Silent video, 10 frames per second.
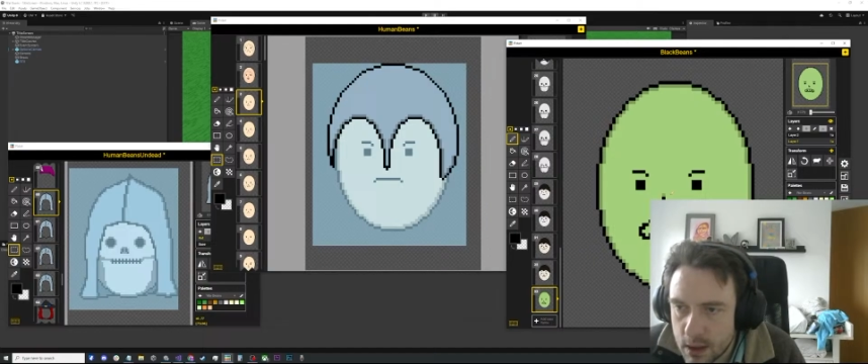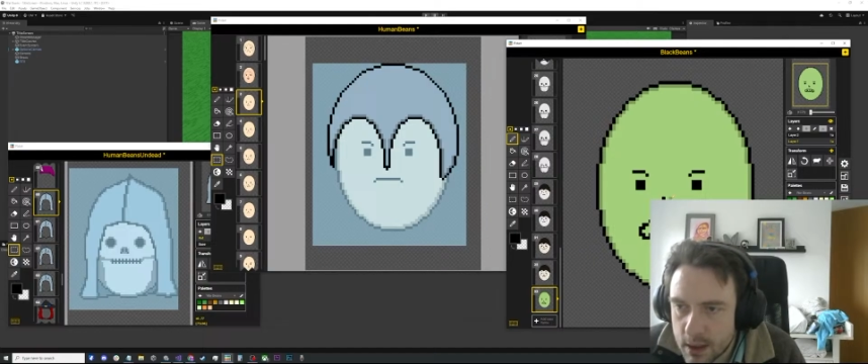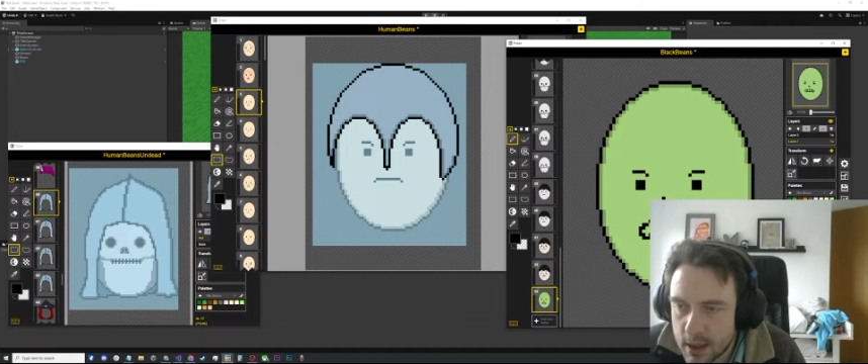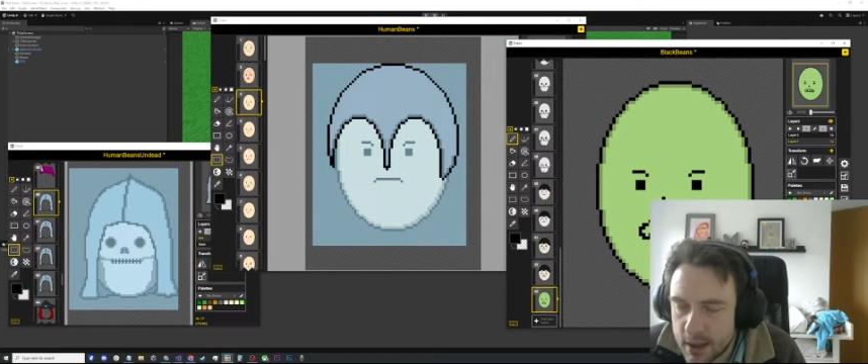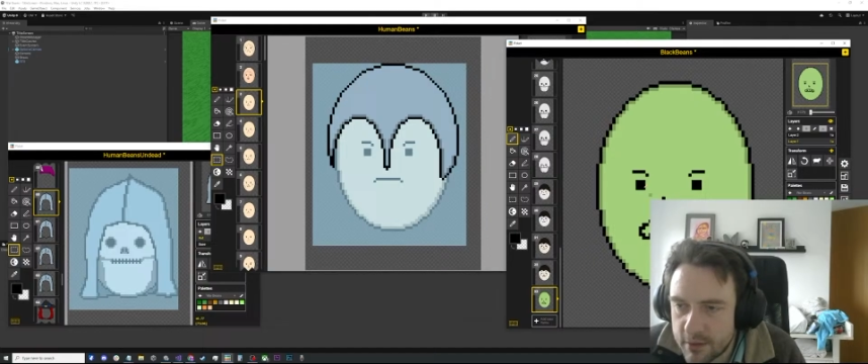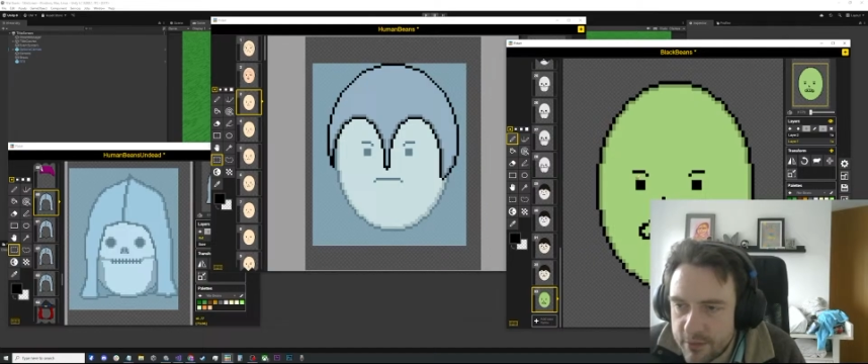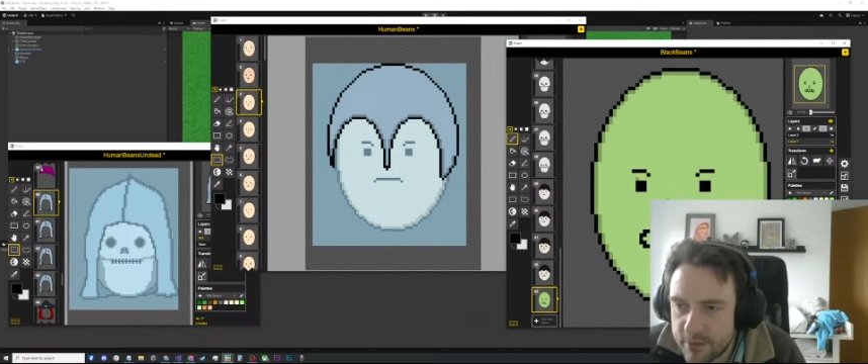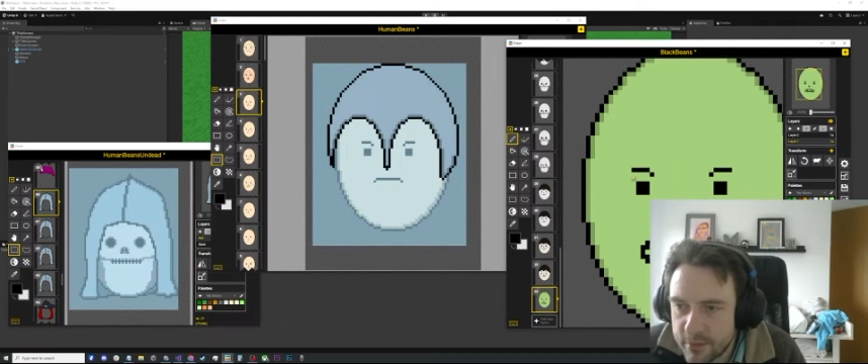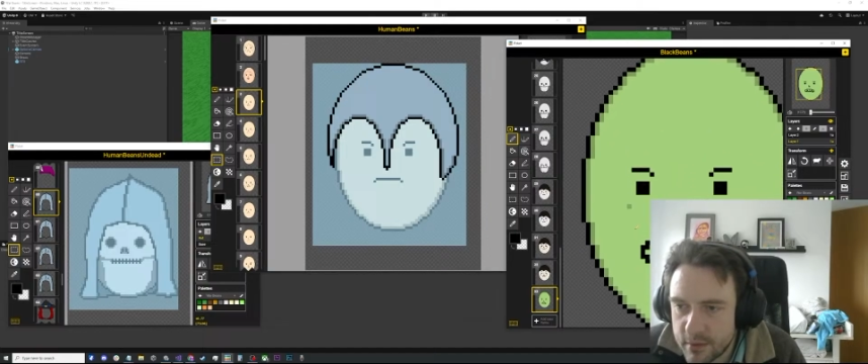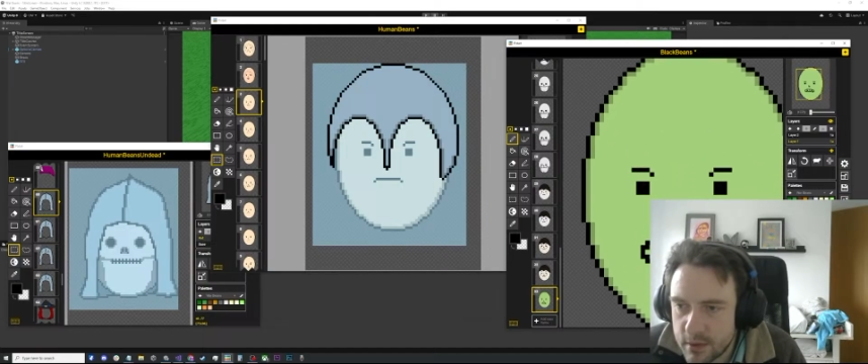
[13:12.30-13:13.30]
Kind of
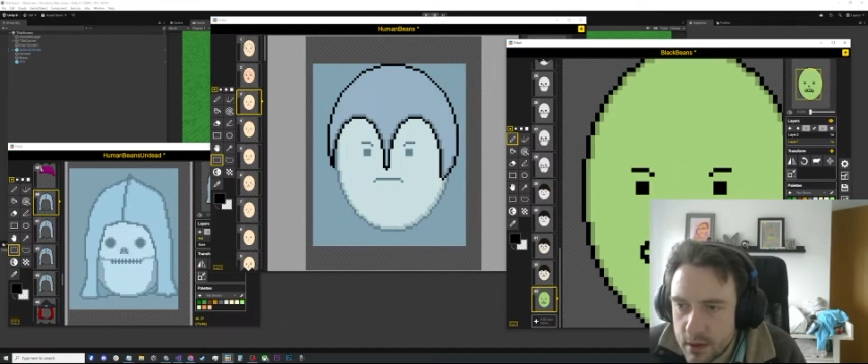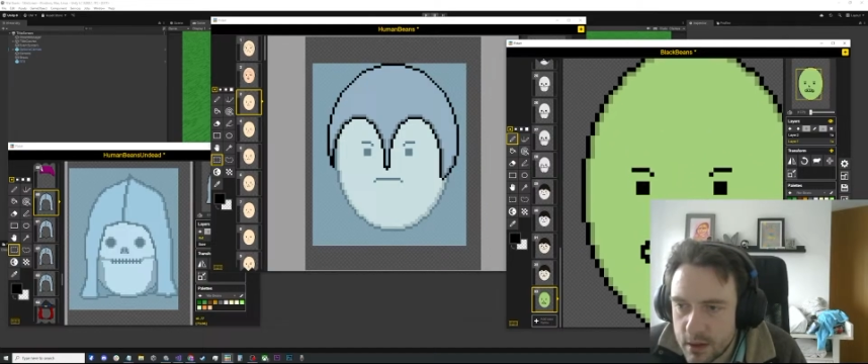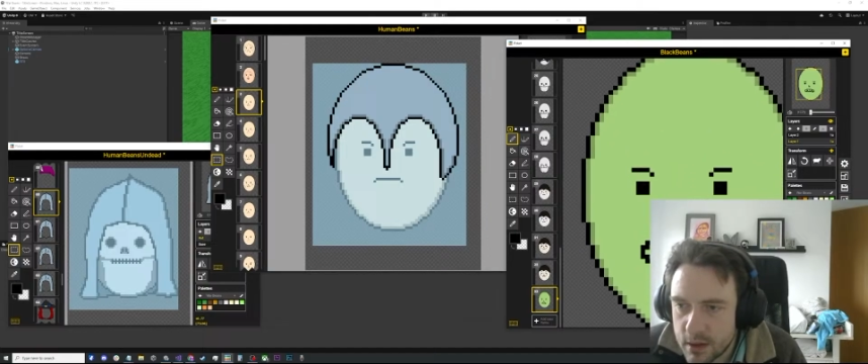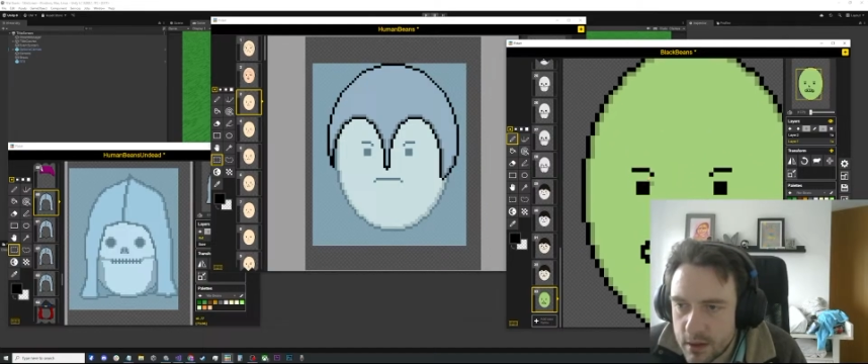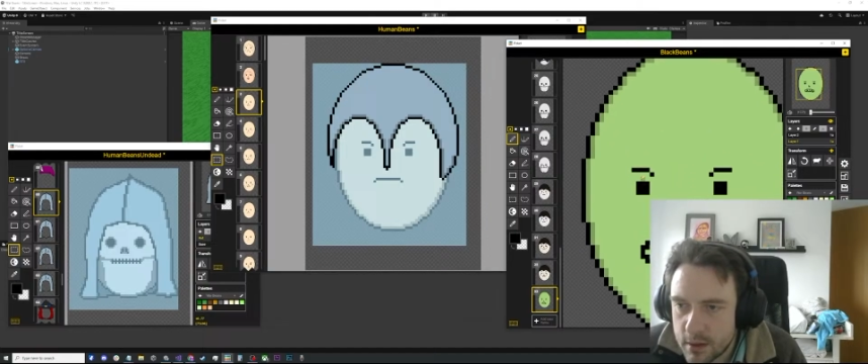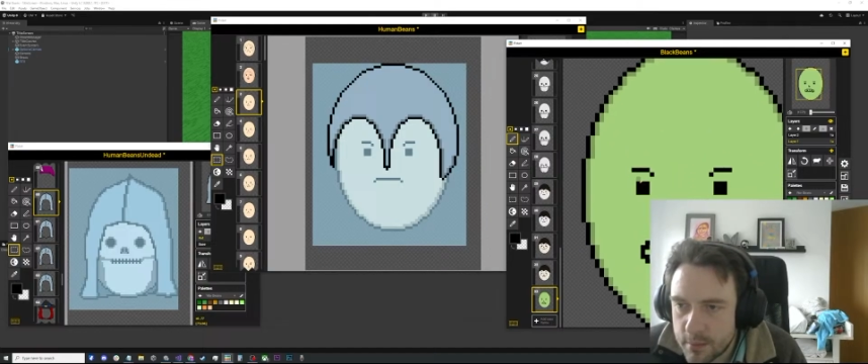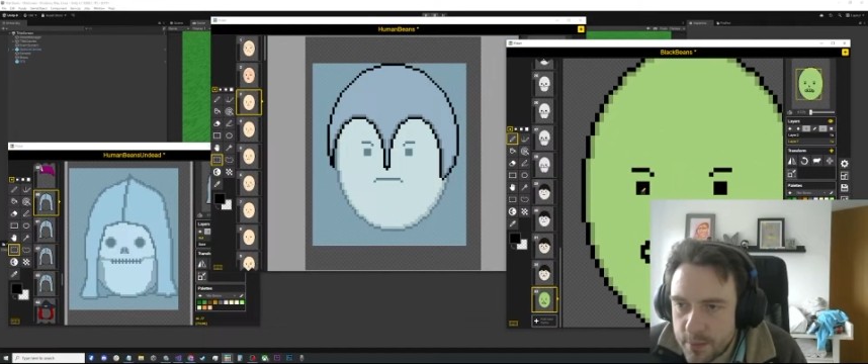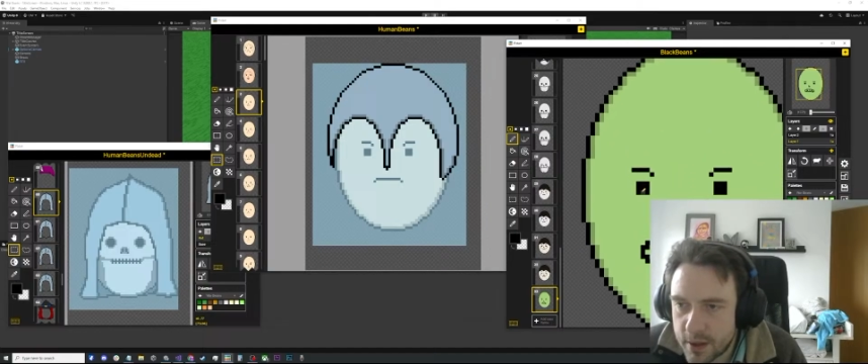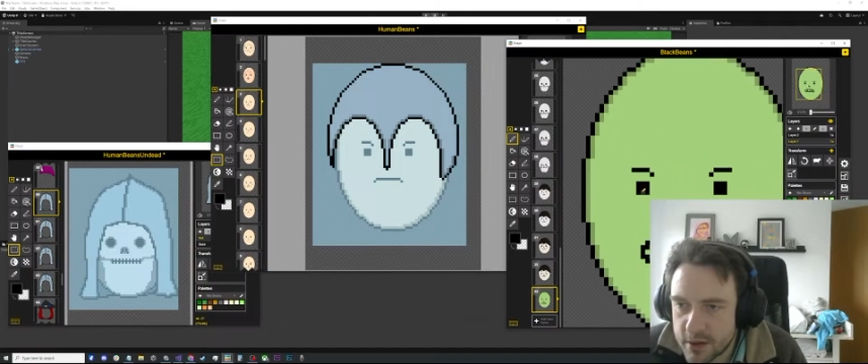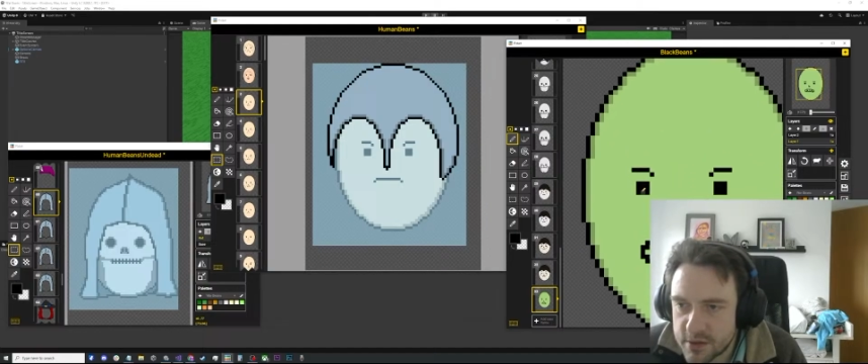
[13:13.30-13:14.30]

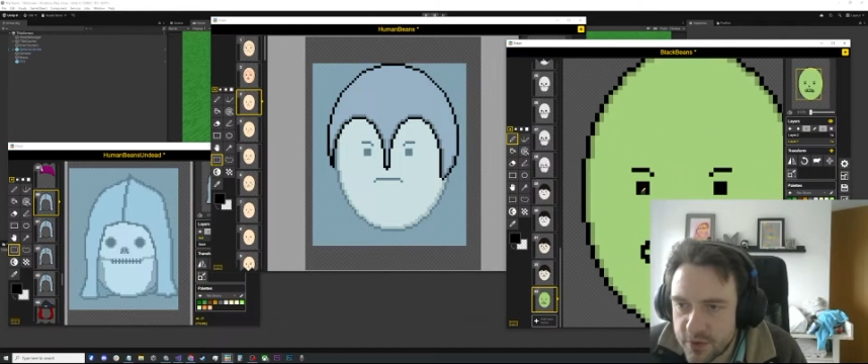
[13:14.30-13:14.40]
Plants